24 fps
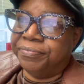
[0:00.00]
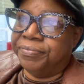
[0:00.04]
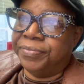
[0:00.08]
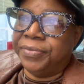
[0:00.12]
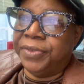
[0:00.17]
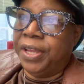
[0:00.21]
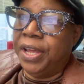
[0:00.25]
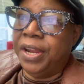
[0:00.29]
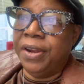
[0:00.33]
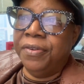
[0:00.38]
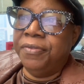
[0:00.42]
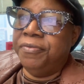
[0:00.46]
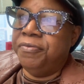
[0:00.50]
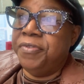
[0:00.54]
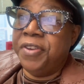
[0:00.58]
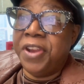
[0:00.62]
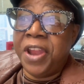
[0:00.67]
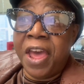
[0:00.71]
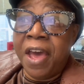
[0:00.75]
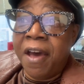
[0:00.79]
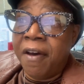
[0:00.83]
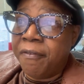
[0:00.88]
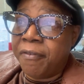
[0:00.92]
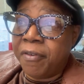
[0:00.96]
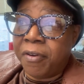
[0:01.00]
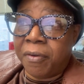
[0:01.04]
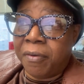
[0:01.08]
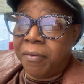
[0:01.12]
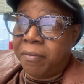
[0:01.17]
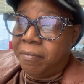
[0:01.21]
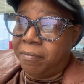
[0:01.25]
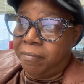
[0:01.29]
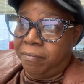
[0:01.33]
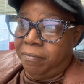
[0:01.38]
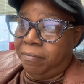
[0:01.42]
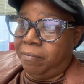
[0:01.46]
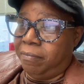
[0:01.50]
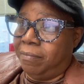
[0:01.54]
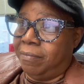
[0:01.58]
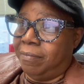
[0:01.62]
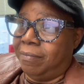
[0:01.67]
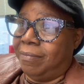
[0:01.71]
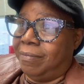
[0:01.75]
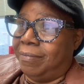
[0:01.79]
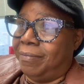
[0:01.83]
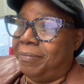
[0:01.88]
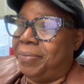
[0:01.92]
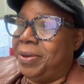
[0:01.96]
it'll never
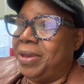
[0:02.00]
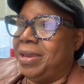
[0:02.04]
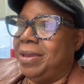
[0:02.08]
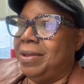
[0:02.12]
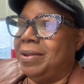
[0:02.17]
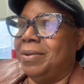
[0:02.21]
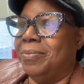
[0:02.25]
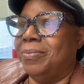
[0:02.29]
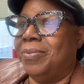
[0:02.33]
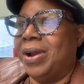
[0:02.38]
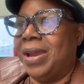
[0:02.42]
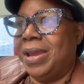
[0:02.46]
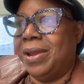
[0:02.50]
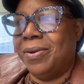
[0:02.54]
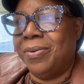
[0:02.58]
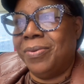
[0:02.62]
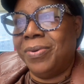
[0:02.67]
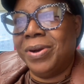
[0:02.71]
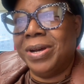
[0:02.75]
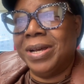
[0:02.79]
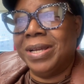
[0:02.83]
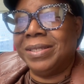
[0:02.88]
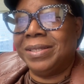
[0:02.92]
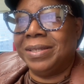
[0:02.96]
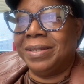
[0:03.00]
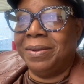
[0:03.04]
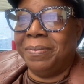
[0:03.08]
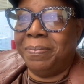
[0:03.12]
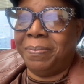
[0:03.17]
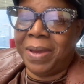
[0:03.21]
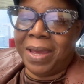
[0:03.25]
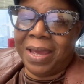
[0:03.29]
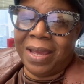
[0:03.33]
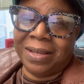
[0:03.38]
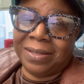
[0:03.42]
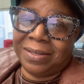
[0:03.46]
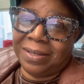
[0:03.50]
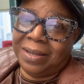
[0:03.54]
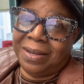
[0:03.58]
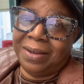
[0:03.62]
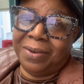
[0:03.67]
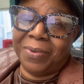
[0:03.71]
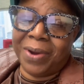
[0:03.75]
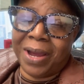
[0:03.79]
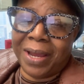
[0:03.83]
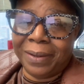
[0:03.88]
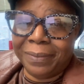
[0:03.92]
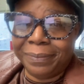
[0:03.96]
be the way it was in the past
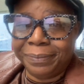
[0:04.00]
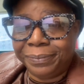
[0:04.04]
anyway.